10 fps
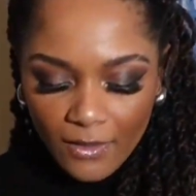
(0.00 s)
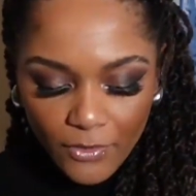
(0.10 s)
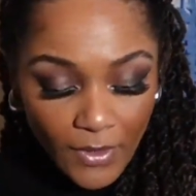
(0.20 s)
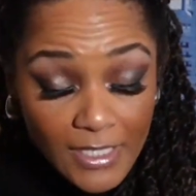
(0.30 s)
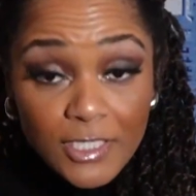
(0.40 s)

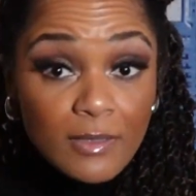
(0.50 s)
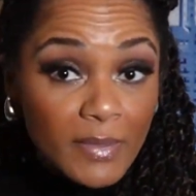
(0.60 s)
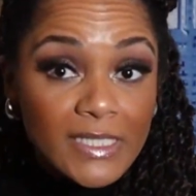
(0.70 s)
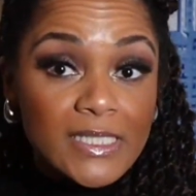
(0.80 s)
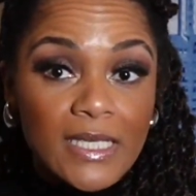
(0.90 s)
you guys should
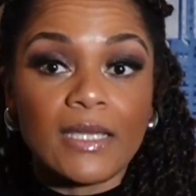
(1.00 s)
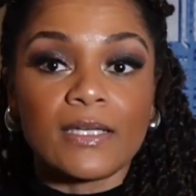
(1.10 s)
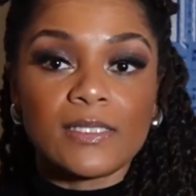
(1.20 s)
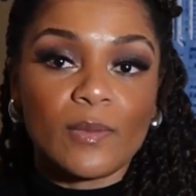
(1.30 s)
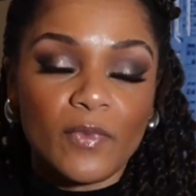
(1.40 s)
be
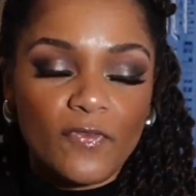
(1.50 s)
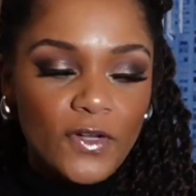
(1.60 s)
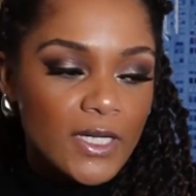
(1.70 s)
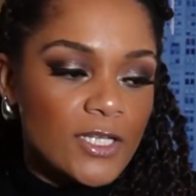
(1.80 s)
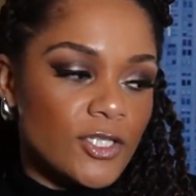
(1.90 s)
seeing some
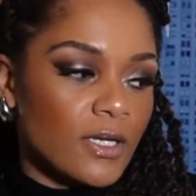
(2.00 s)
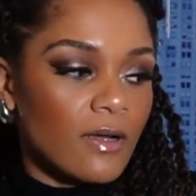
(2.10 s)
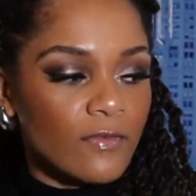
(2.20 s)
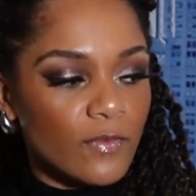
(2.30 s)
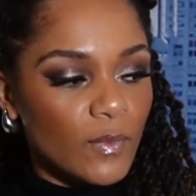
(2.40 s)
footage
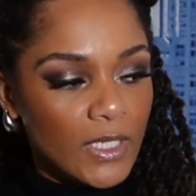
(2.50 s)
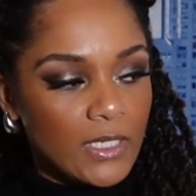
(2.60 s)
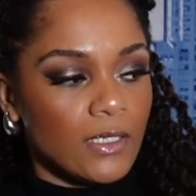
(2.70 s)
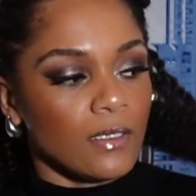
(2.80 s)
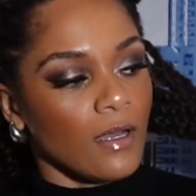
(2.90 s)
of
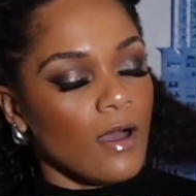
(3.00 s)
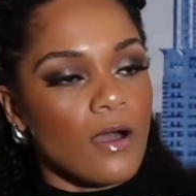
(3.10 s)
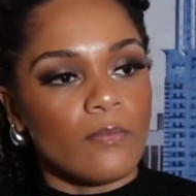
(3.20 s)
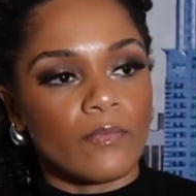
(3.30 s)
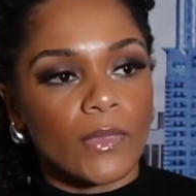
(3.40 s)
me
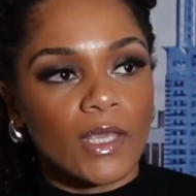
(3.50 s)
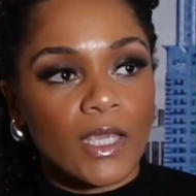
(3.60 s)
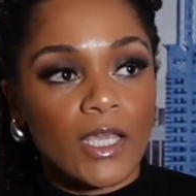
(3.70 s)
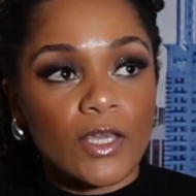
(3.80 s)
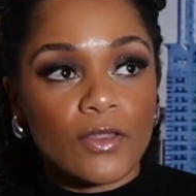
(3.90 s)
um,
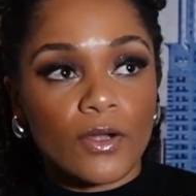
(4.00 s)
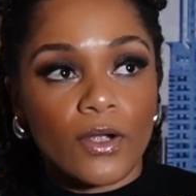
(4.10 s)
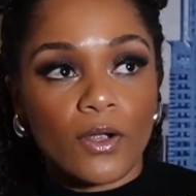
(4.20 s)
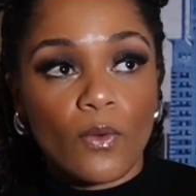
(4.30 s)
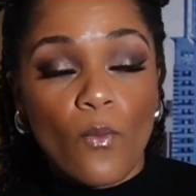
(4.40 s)

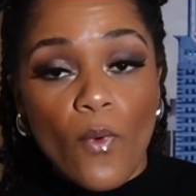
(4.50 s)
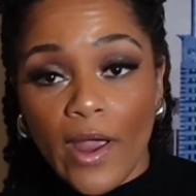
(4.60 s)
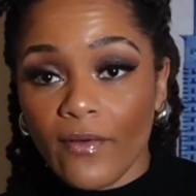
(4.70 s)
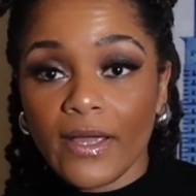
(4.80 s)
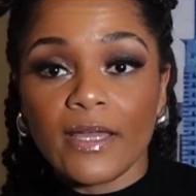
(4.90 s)
either
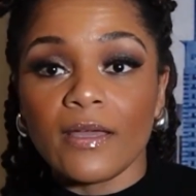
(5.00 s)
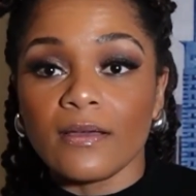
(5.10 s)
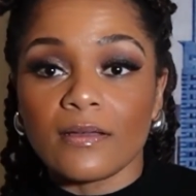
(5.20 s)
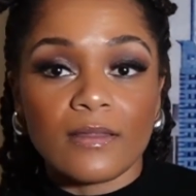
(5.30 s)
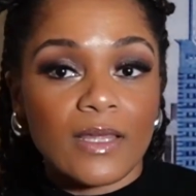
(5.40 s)

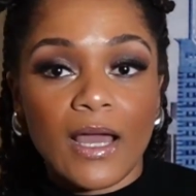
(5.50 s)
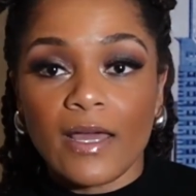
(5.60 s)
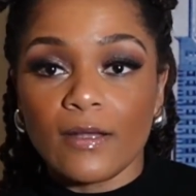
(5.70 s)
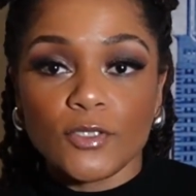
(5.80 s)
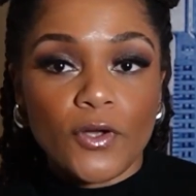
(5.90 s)
wearing the
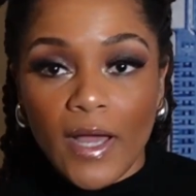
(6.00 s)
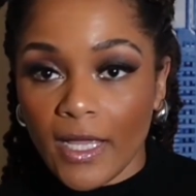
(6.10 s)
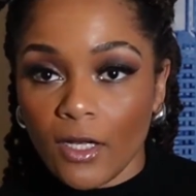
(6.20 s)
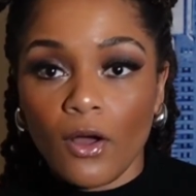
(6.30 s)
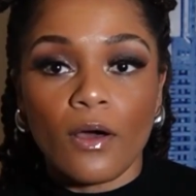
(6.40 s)
item,
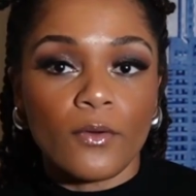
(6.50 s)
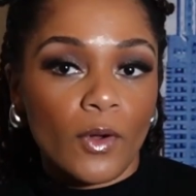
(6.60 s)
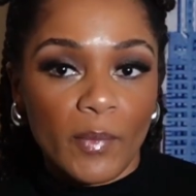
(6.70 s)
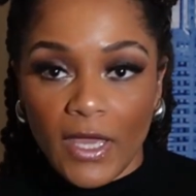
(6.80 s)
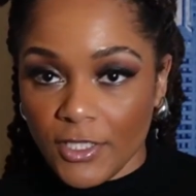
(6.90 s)
trying it on, or
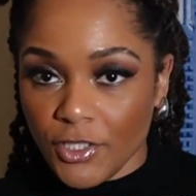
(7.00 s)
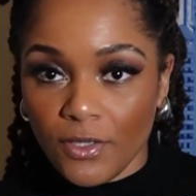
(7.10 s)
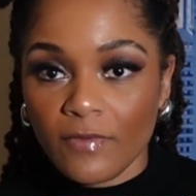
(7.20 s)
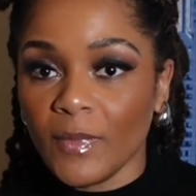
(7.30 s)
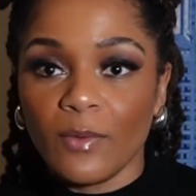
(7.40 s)
a
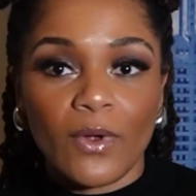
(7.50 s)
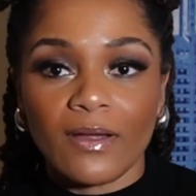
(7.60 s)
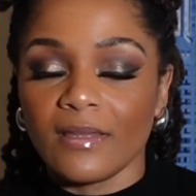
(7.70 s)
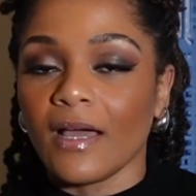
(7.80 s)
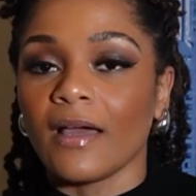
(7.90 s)
picture of me
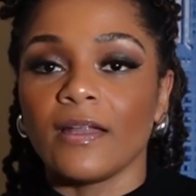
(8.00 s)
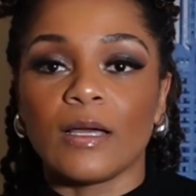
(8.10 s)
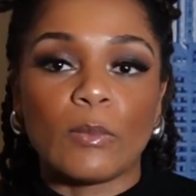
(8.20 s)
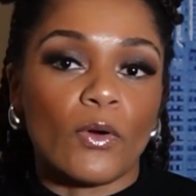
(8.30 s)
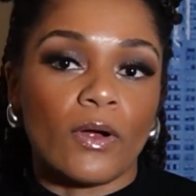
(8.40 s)
wearing the
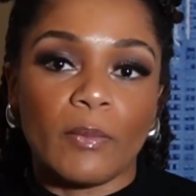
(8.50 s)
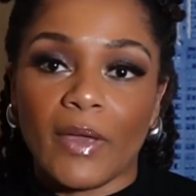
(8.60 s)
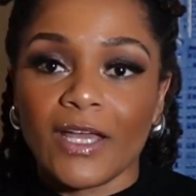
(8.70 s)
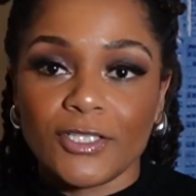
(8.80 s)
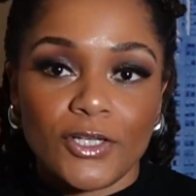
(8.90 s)
item, or a
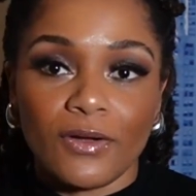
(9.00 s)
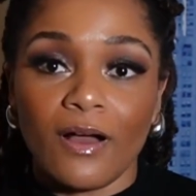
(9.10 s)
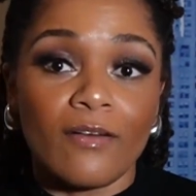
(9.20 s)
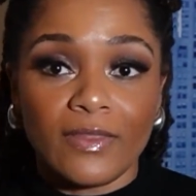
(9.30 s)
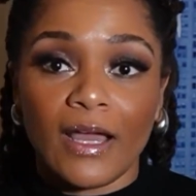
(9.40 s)
picture
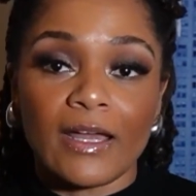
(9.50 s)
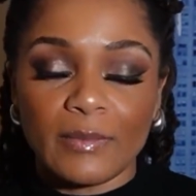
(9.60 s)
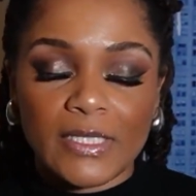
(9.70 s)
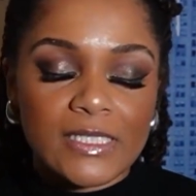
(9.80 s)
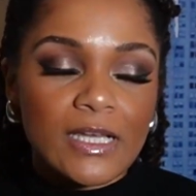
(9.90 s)
of the
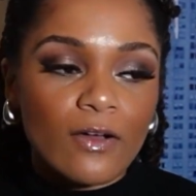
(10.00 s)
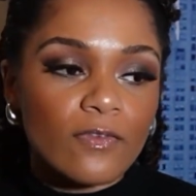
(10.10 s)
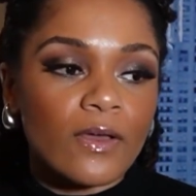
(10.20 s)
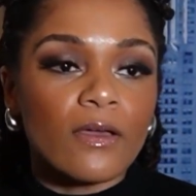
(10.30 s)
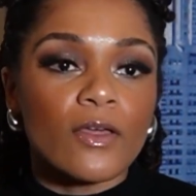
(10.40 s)
item
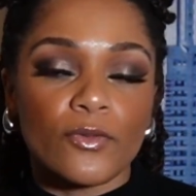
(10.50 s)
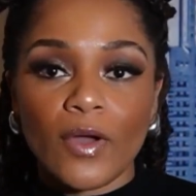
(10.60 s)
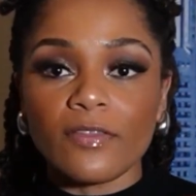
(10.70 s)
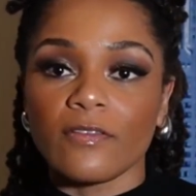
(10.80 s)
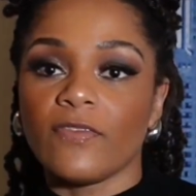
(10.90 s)
itself
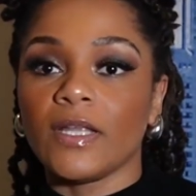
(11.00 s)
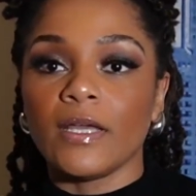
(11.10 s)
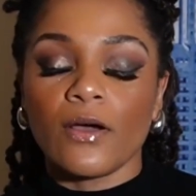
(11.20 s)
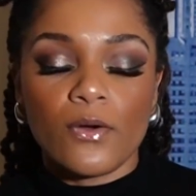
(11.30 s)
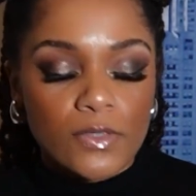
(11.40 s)
throughout the
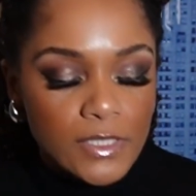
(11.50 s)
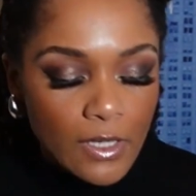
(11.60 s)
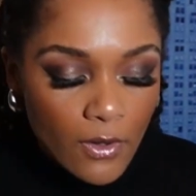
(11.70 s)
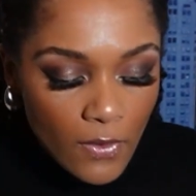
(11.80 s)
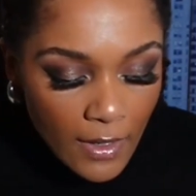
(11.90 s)
video.
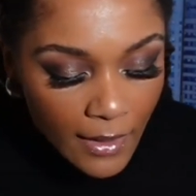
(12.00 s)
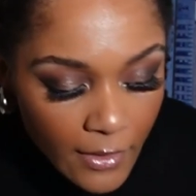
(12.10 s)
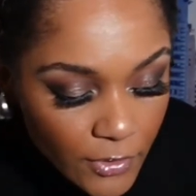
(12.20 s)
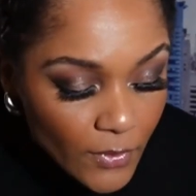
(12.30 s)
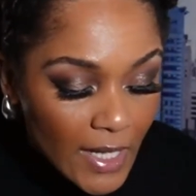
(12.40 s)
So
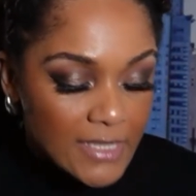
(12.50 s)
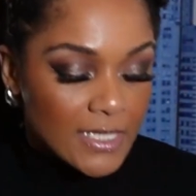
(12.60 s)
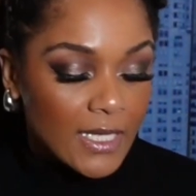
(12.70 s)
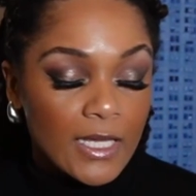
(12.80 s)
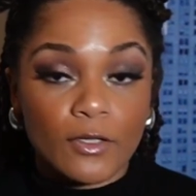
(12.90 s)
you guys
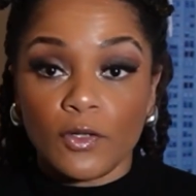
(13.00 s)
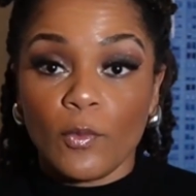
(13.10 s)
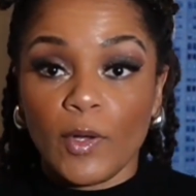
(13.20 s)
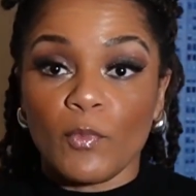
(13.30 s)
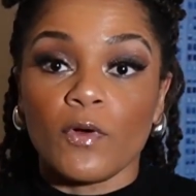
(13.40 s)
can get a little
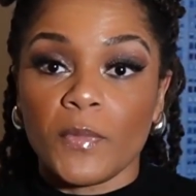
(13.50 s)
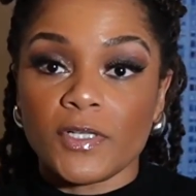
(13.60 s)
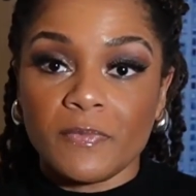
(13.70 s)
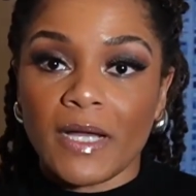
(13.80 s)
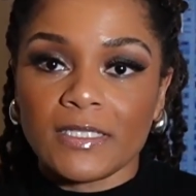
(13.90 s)
bit more
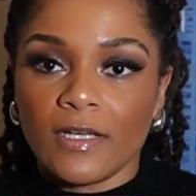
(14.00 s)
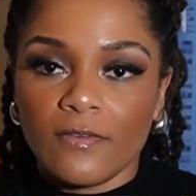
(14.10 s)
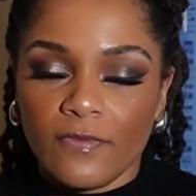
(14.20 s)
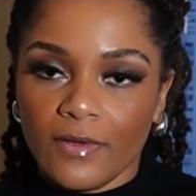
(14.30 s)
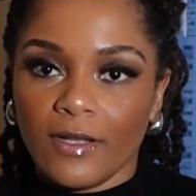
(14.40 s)
perspective,
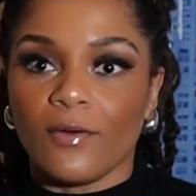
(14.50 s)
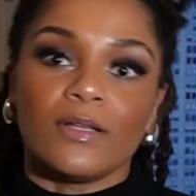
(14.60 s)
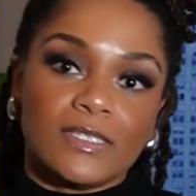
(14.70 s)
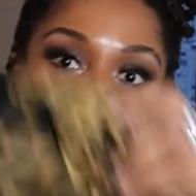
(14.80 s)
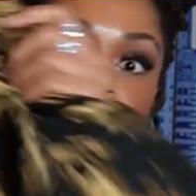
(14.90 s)
you know,
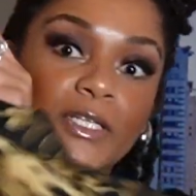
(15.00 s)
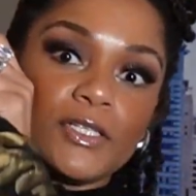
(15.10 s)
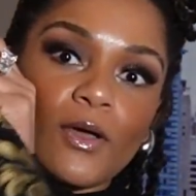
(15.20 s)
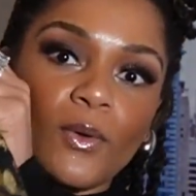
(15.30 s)
instead of me just